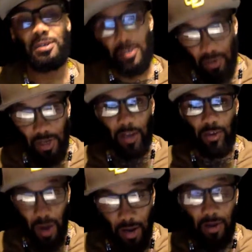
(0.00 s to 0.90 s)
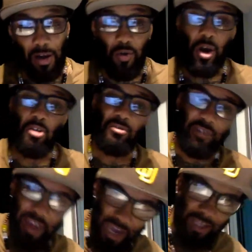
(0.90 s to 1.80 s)
you know, you are going to go out
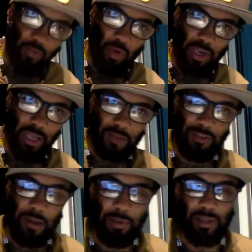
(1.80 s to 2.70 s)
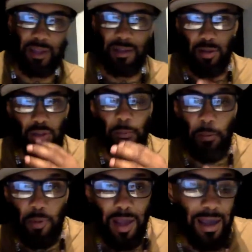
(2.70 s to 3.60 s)
next weekend, if that makes sense. So the
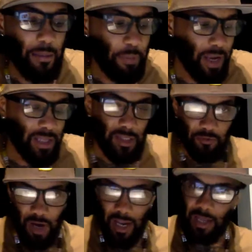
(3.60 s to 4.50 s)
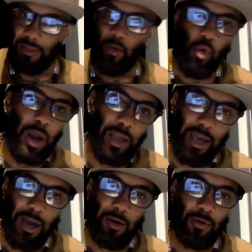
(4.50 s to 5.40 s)
people that got paid this Friday, they're walling
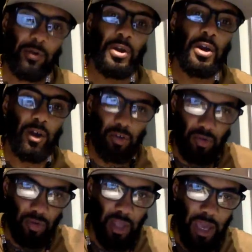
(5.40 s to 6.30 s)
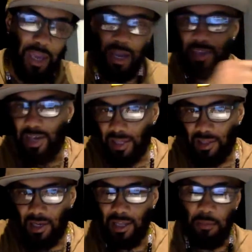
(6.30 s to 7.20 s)
out today and
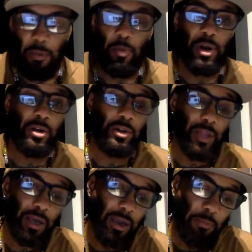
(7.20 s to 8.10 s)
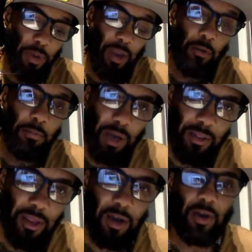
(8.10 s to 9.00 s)
yesterday. The people that get paid on
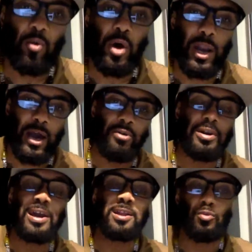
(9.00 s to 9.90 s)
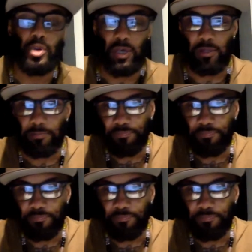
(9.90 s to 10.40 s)
Monday are going to wall out next weekend.